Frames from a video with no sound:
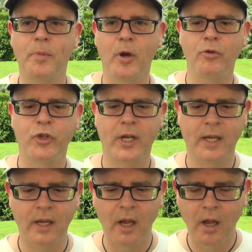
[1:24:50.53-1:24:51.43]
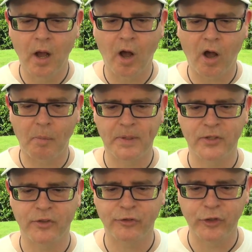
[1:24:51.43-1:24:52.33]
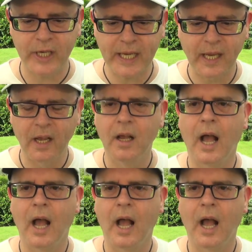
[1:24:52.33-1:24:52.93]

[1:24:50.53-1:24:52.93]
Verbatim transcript: approaching 3:30.